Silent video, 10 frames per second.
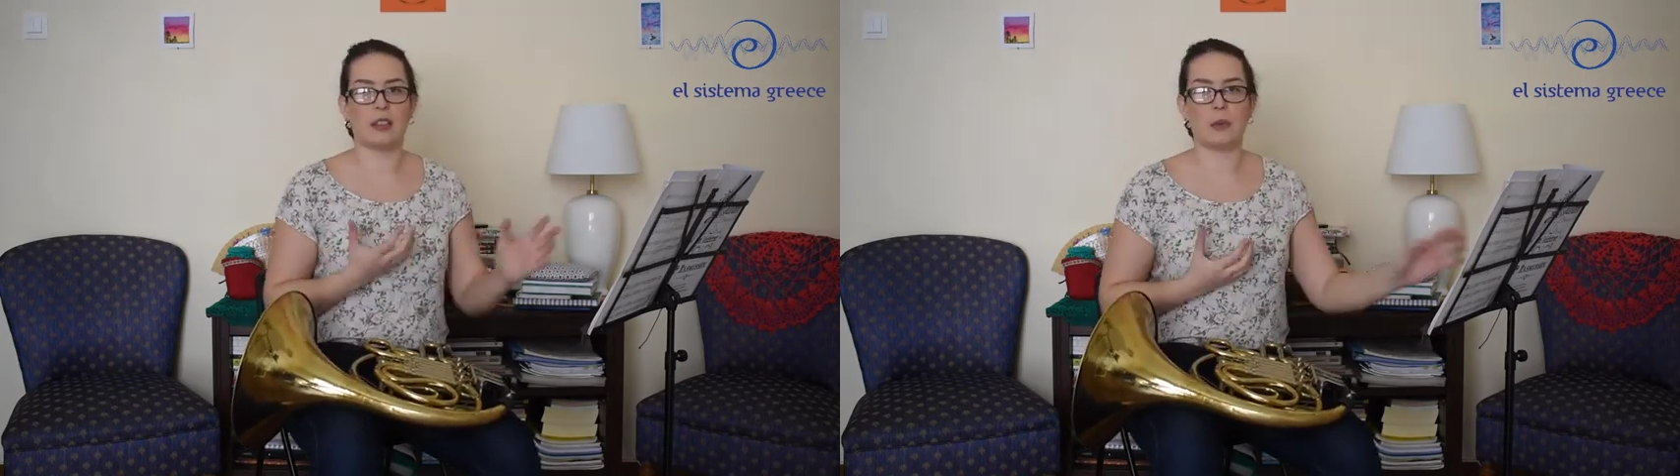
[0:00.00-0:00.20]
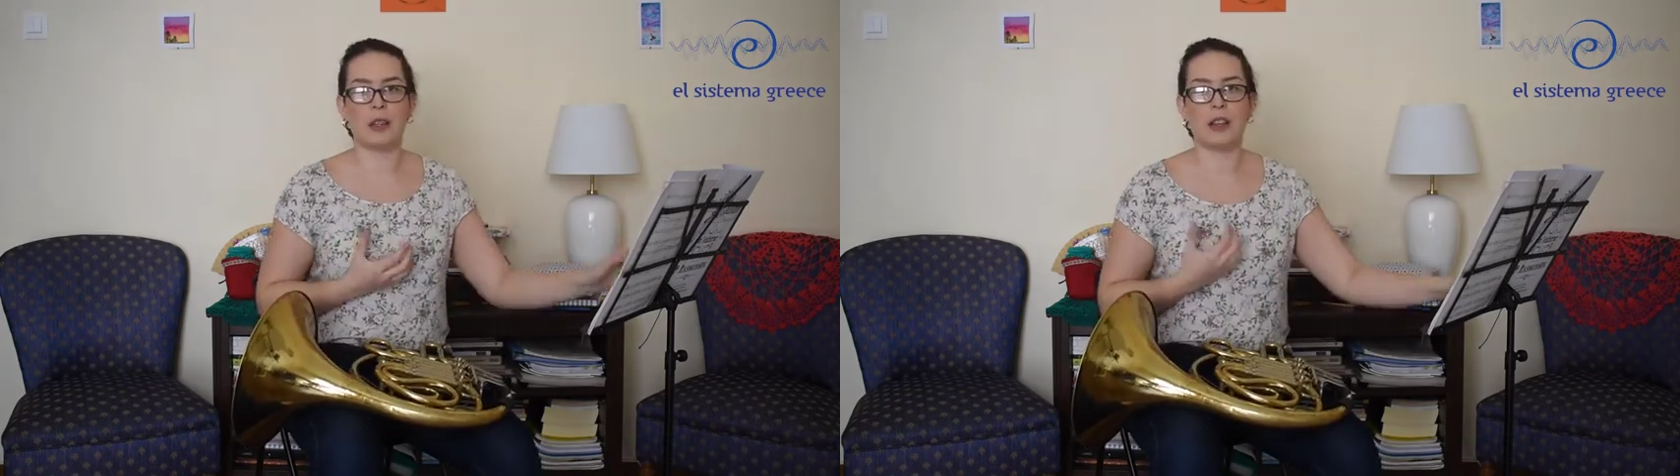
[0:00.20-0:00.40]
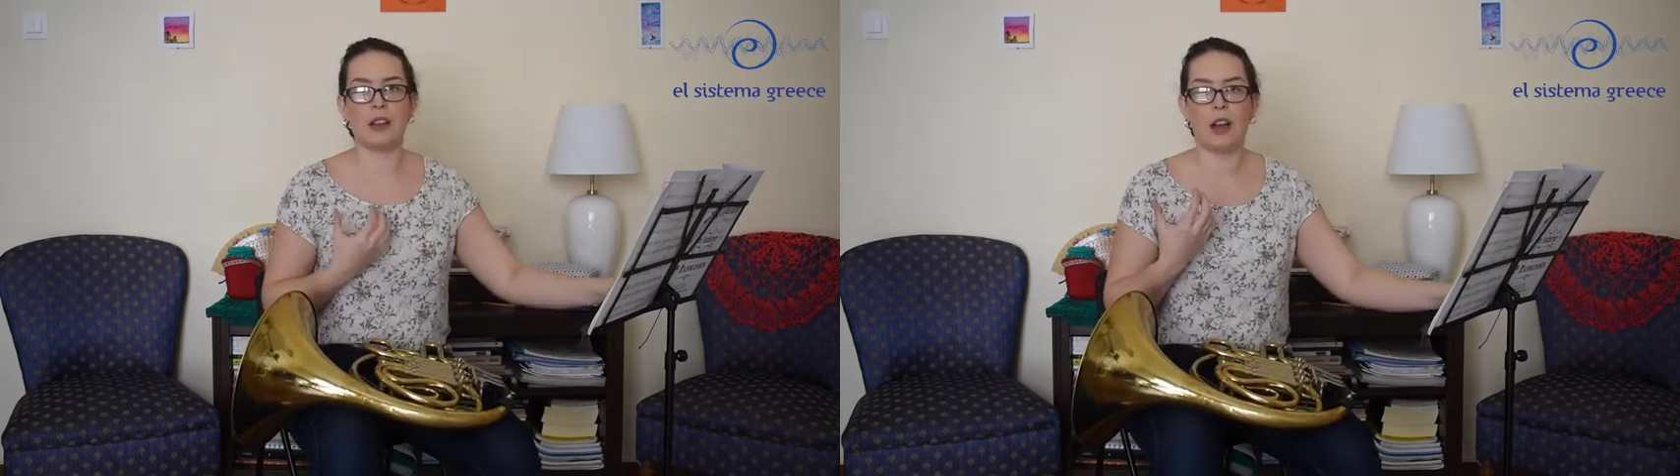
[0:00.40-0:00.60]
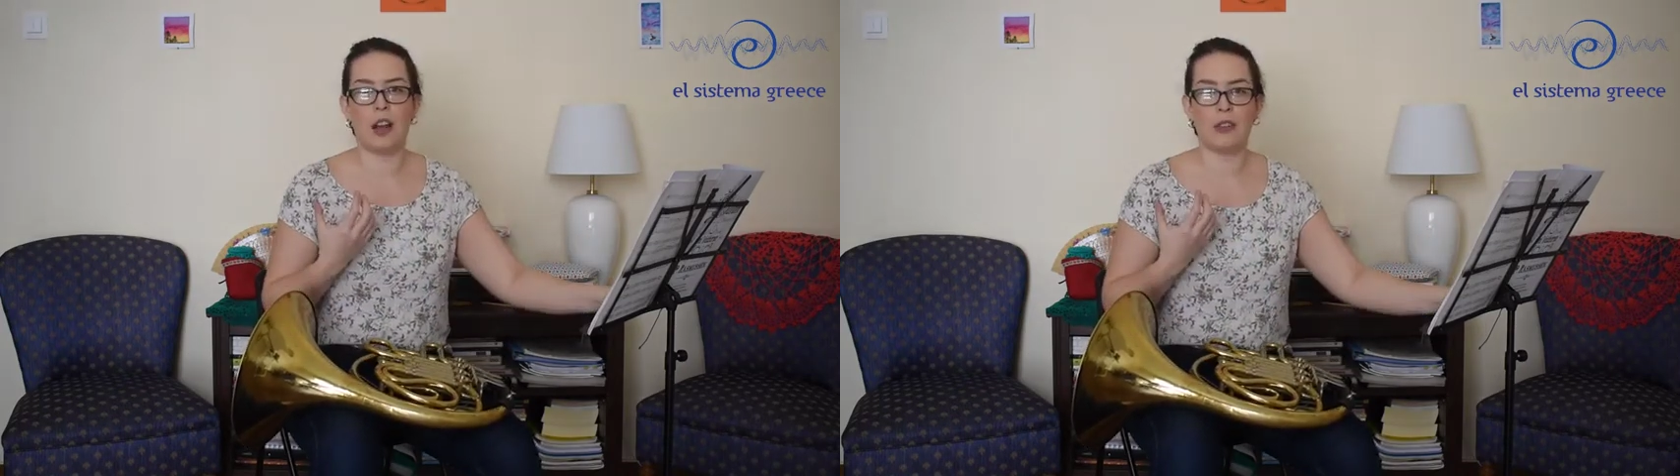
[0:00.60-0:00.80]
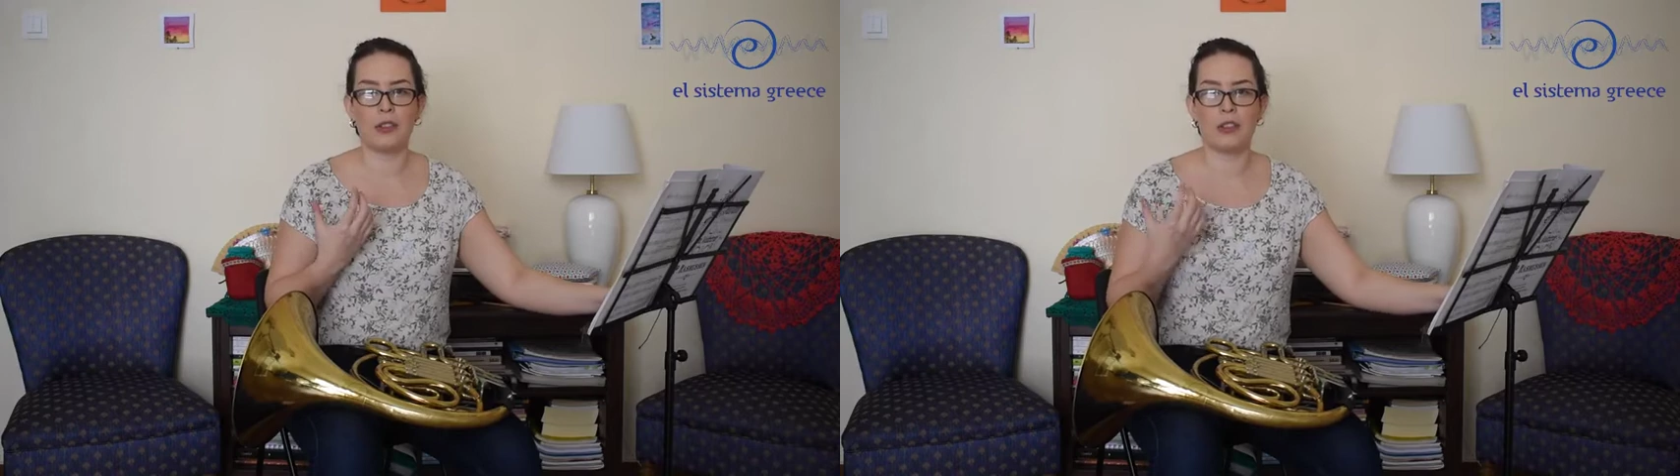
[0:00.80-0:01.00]
that we can
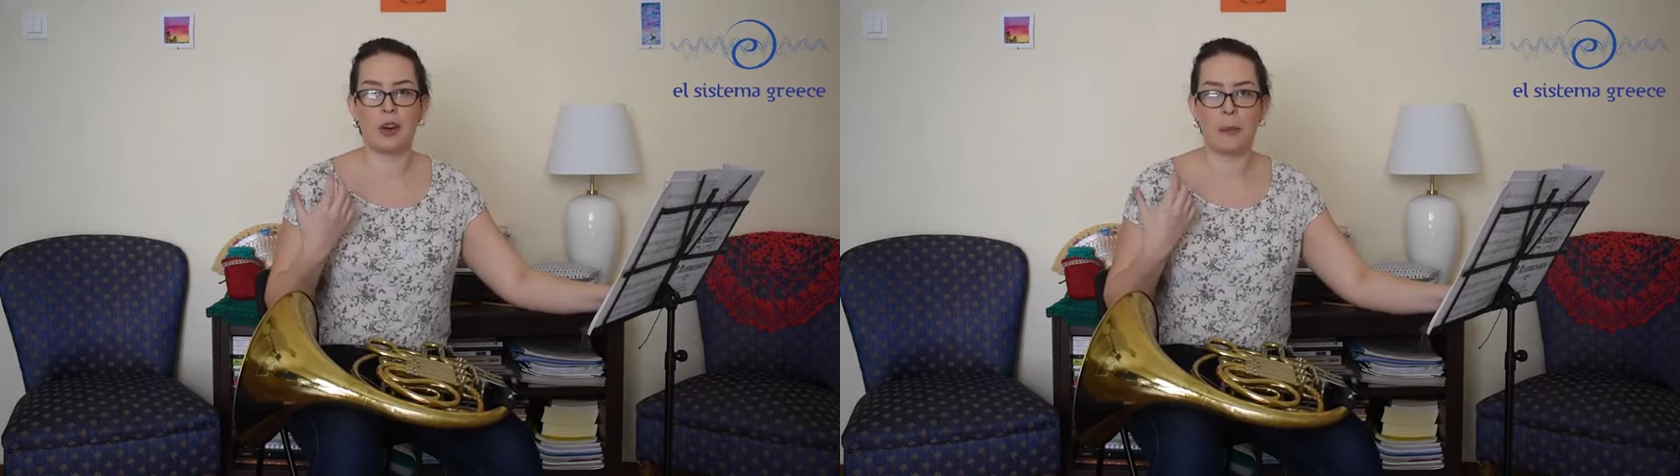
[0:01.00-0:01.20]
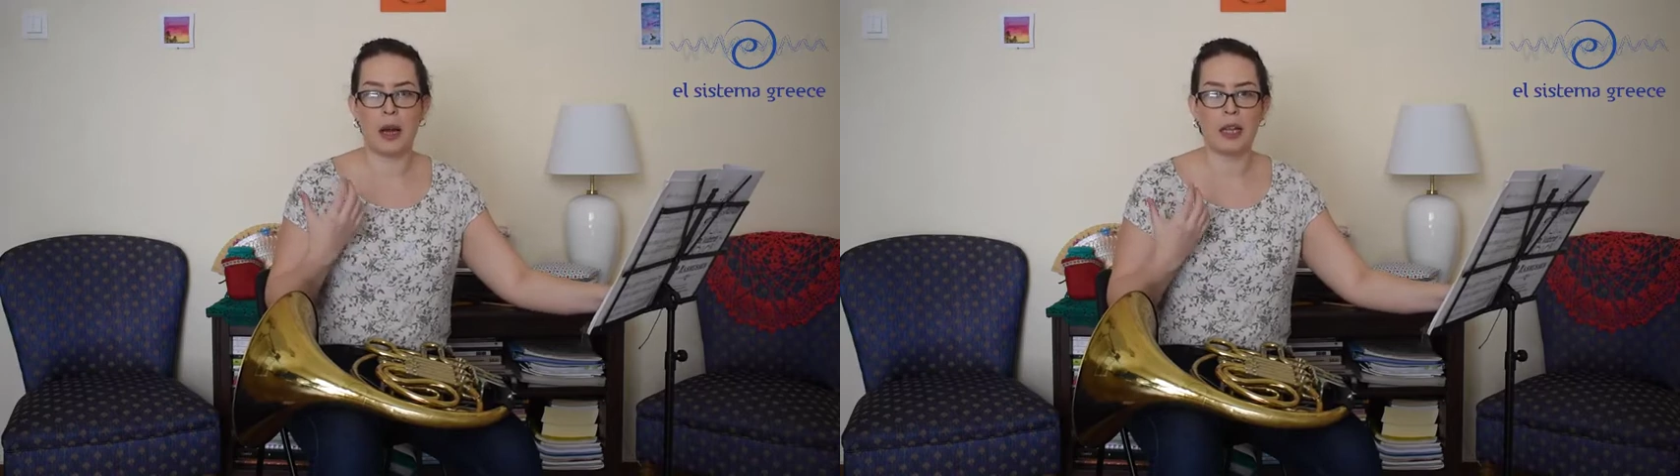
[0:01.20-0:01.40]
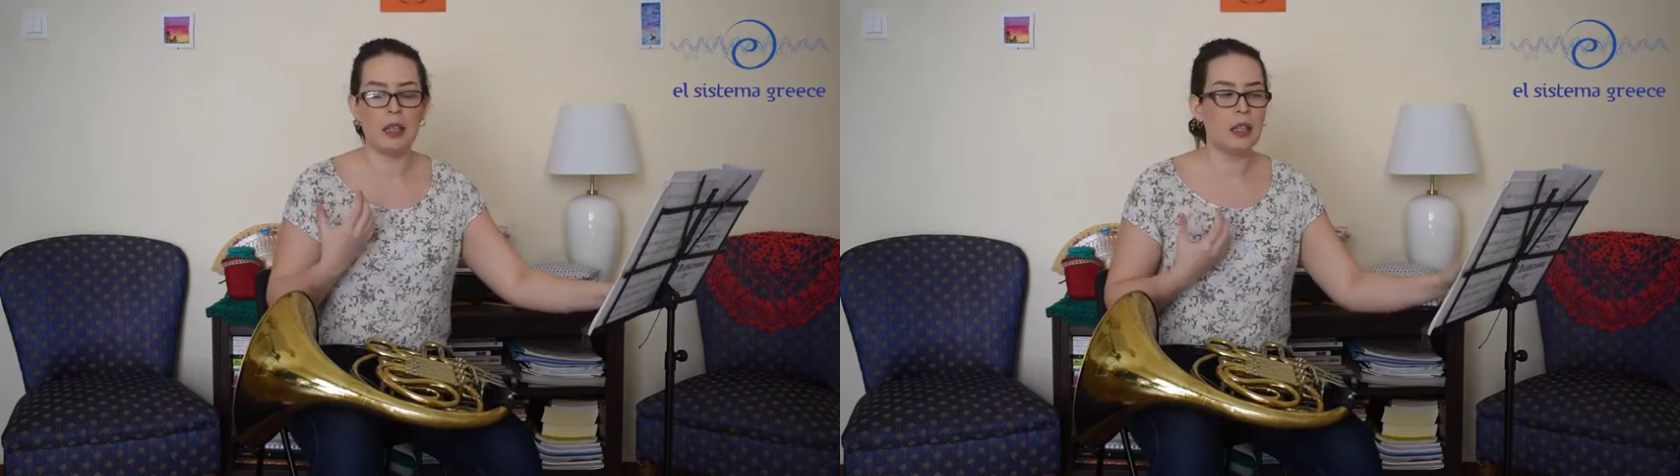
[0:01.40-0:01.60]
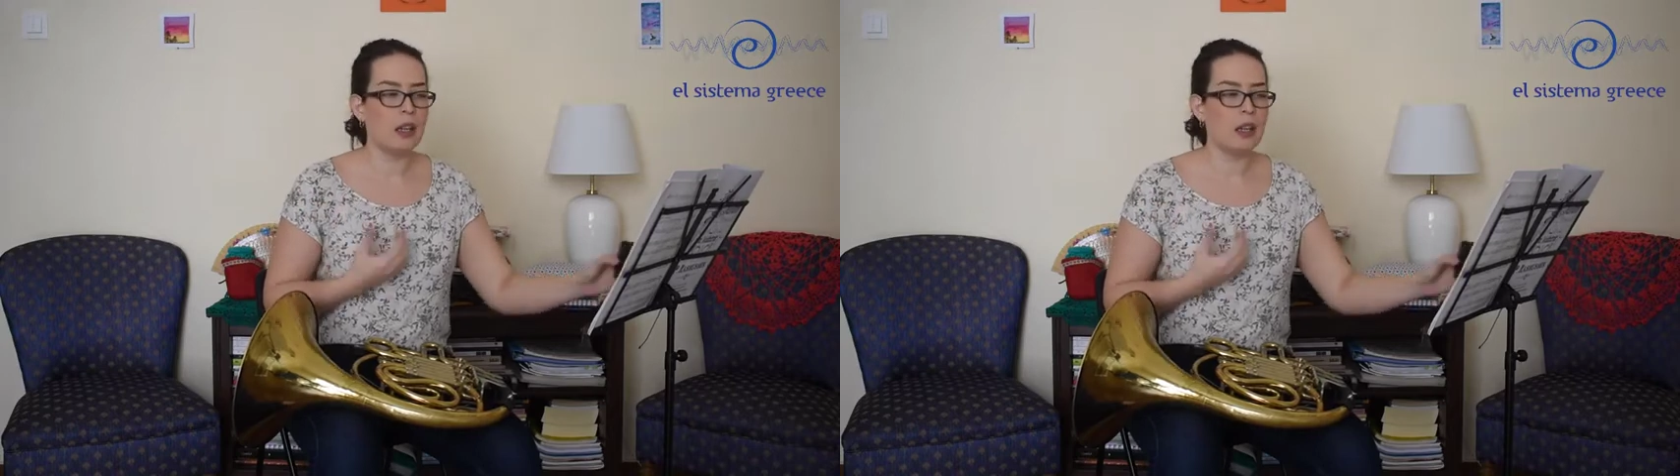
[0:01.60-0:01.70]
have in our mind